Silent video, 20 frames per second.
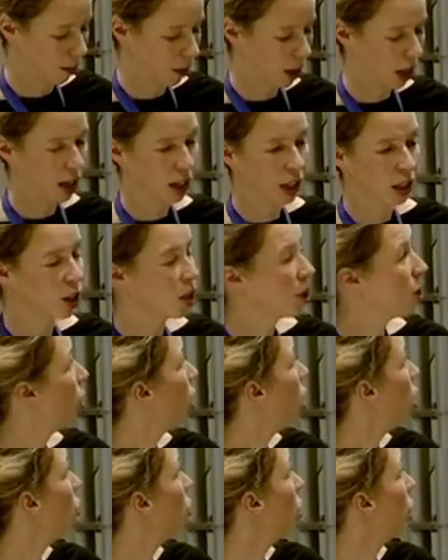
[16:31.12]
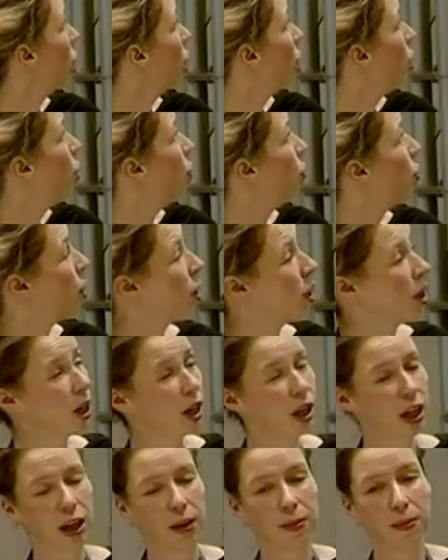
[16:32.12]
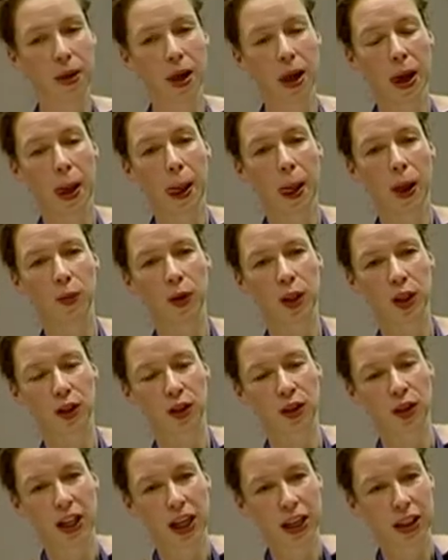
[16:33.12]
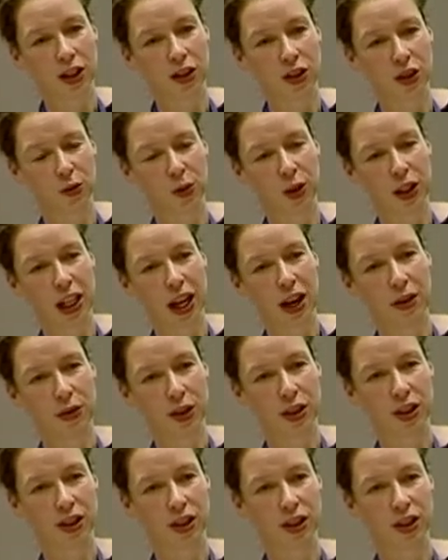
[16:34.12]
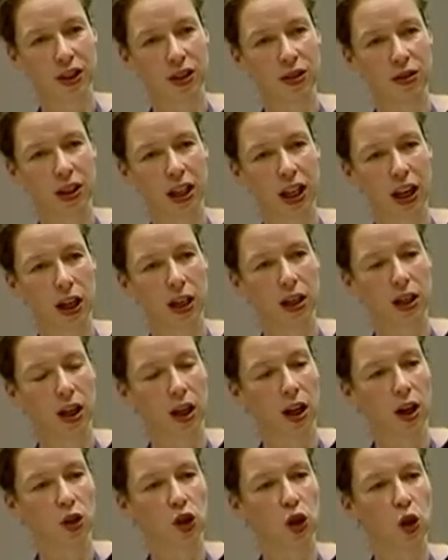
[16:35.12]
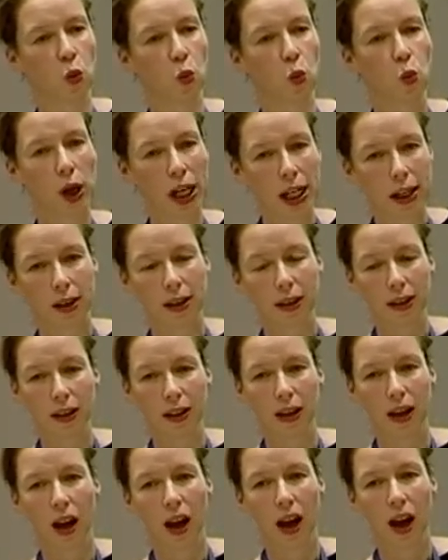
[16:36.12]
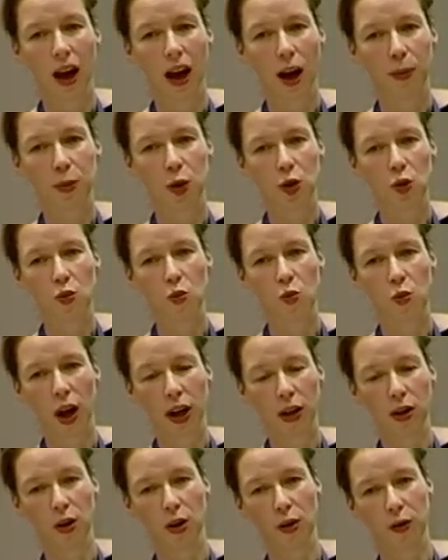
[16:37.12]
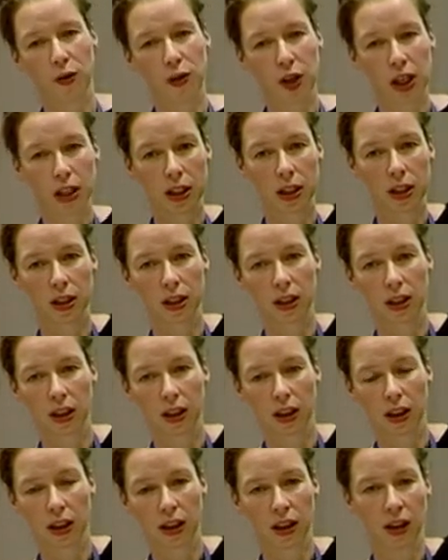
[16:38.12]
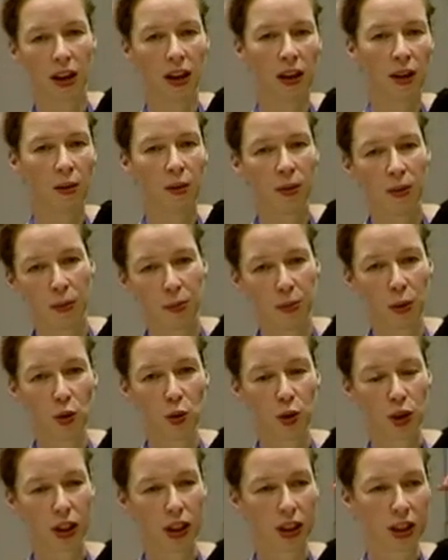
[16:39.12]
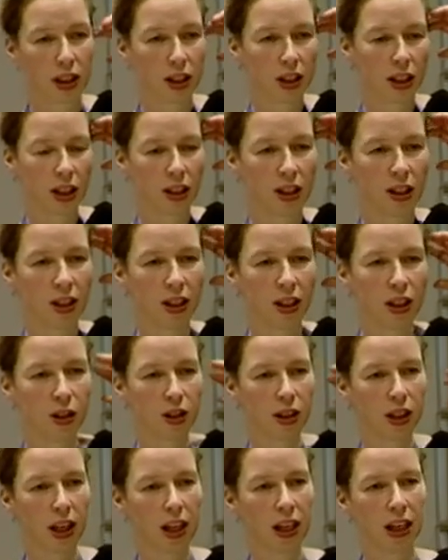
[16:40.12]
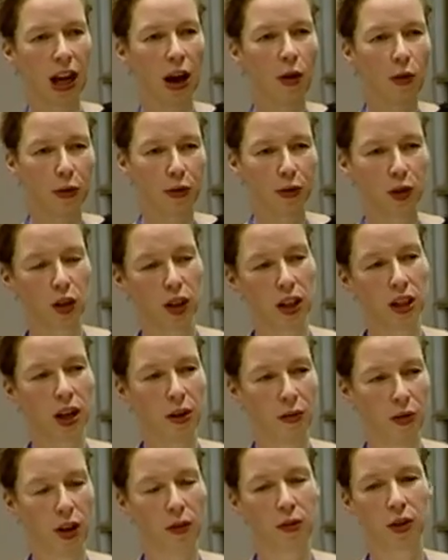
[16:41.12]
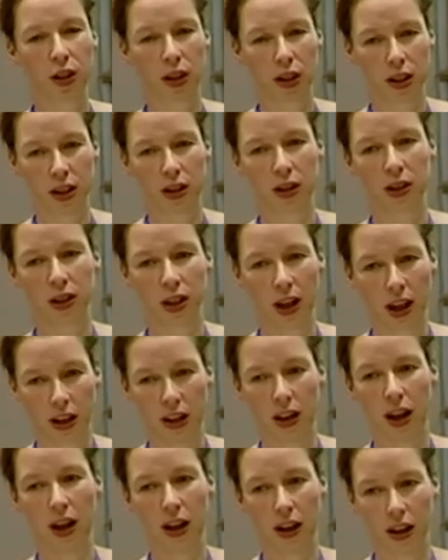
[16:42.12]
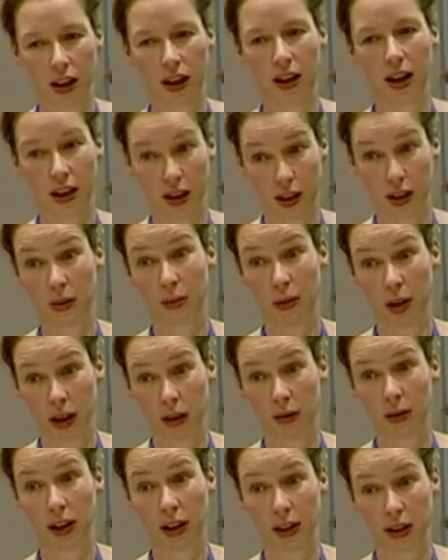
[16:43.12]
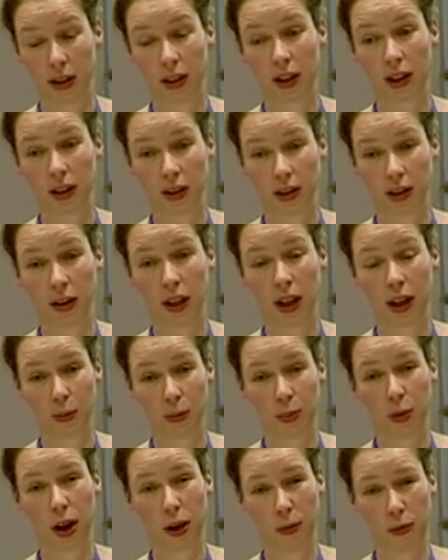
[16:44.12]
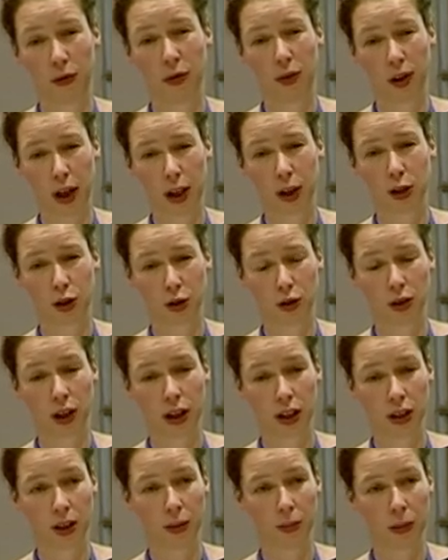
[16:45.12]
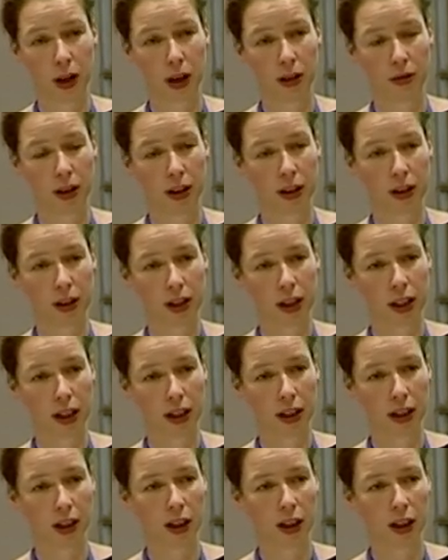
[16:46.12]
And then slowly, over time, with the collection, with the evidence you get, you wiggle up to one of these borders until you say, now I've got enough evidence to say that is a migraine attack. Okay, I'm fairly sure that is a migraine attack.